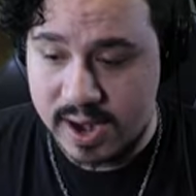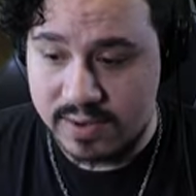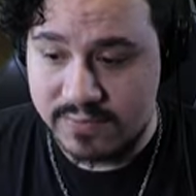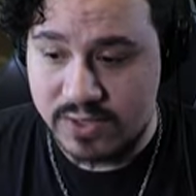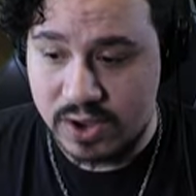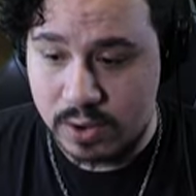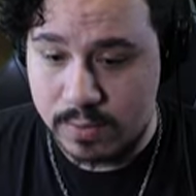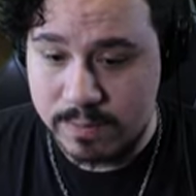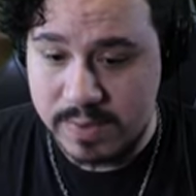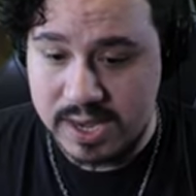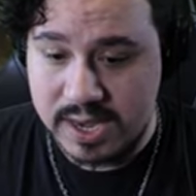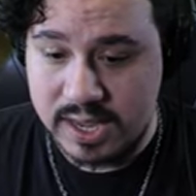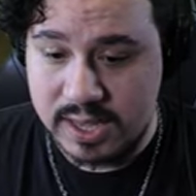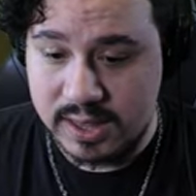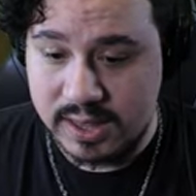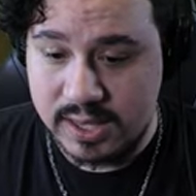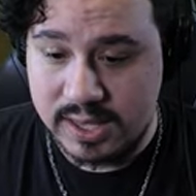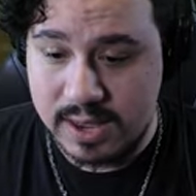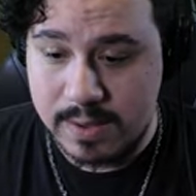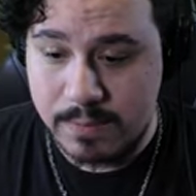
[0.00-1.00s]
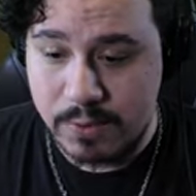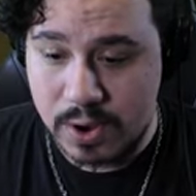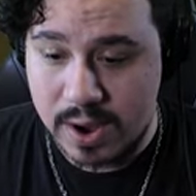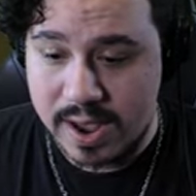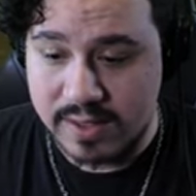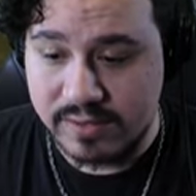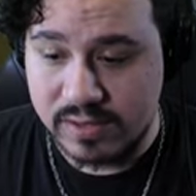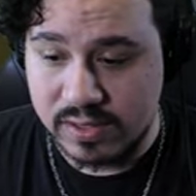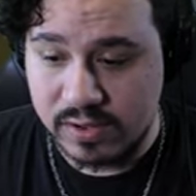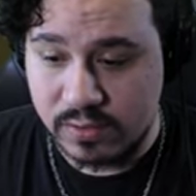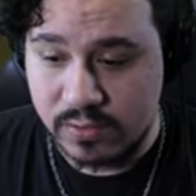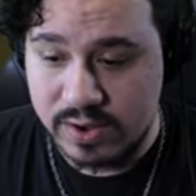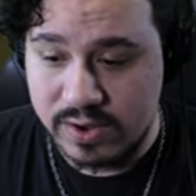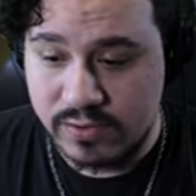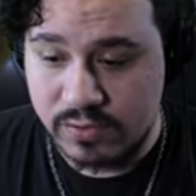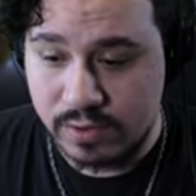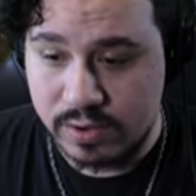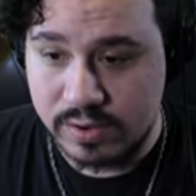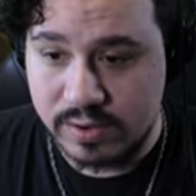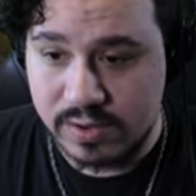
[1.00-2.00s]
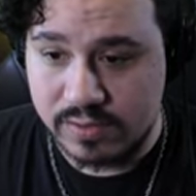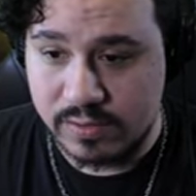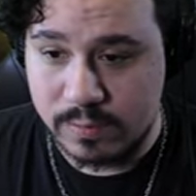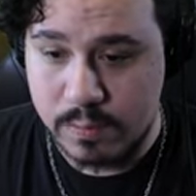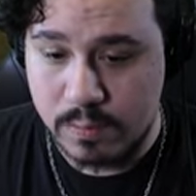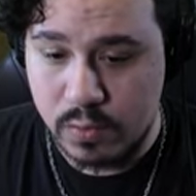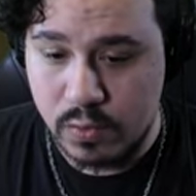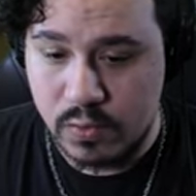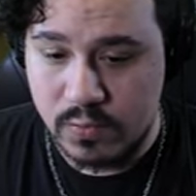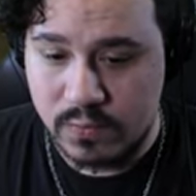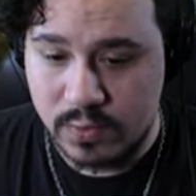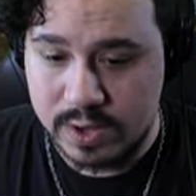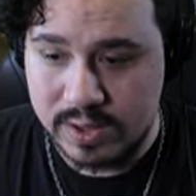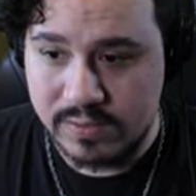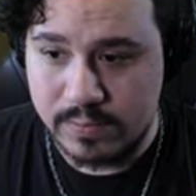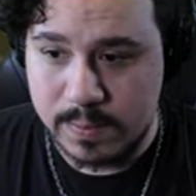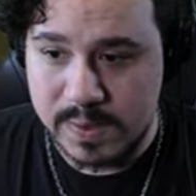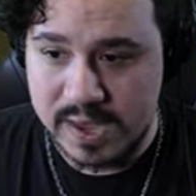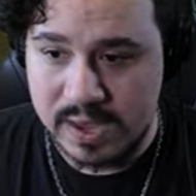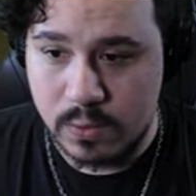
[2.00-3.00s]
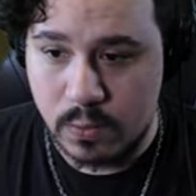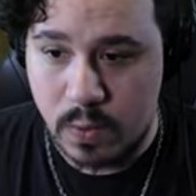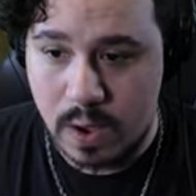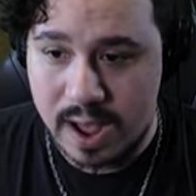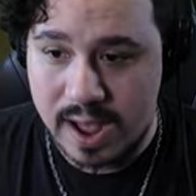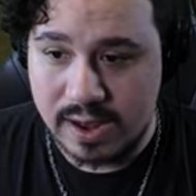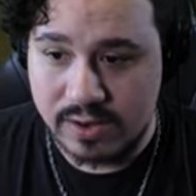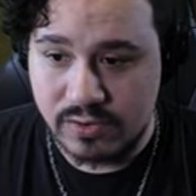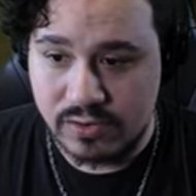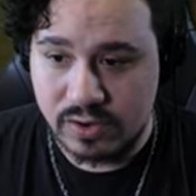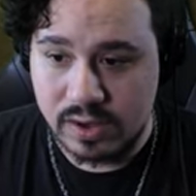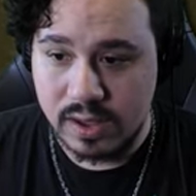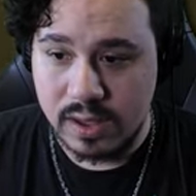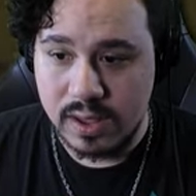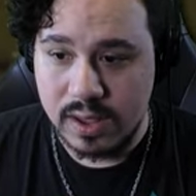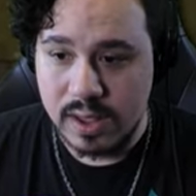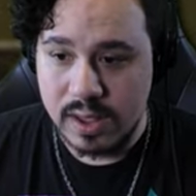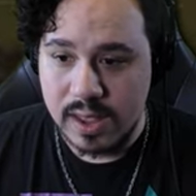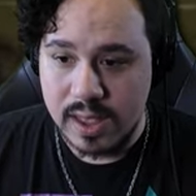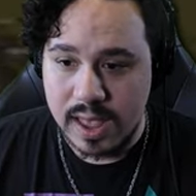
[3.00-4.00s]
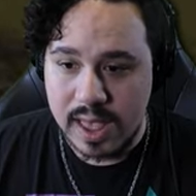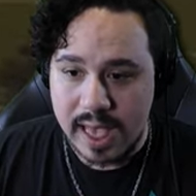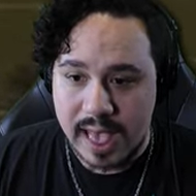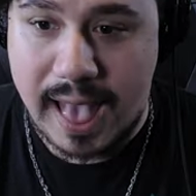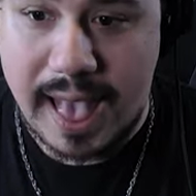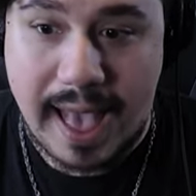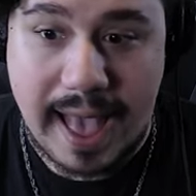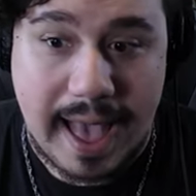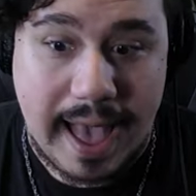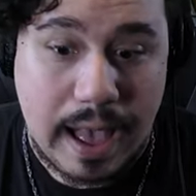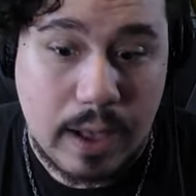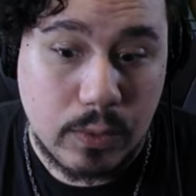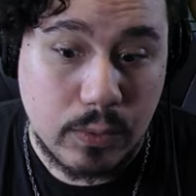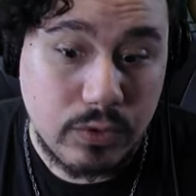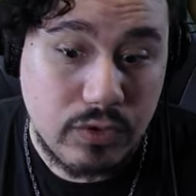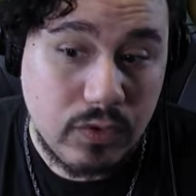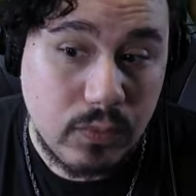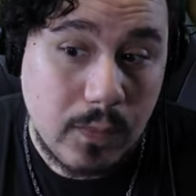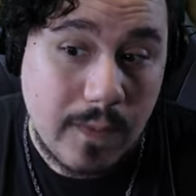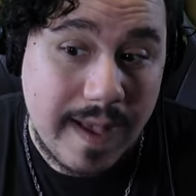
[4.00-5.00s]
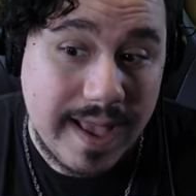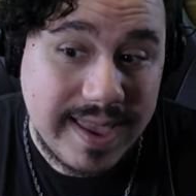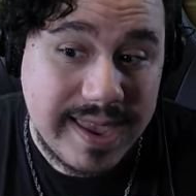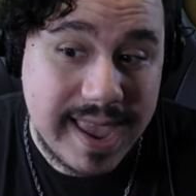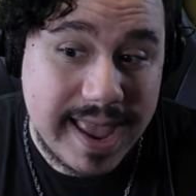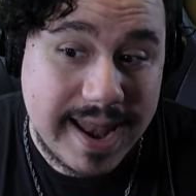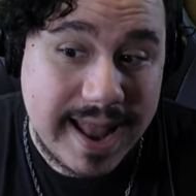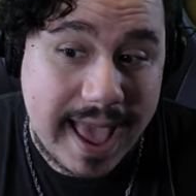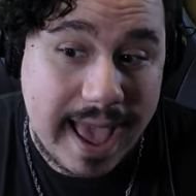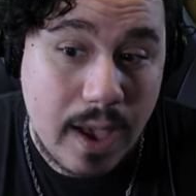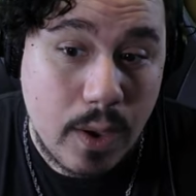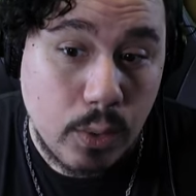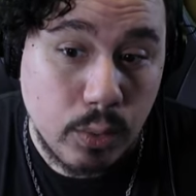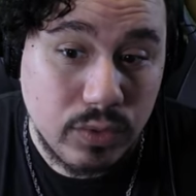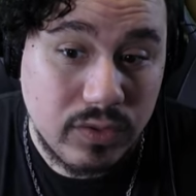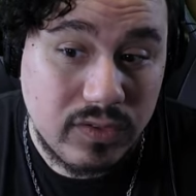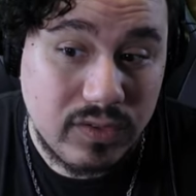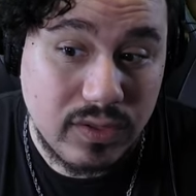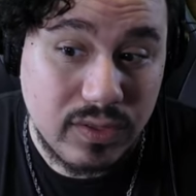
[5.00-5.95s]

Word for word: out of there immediately. Keep your eyes on the creature. It doesn't move when it's being watched. How do I get out,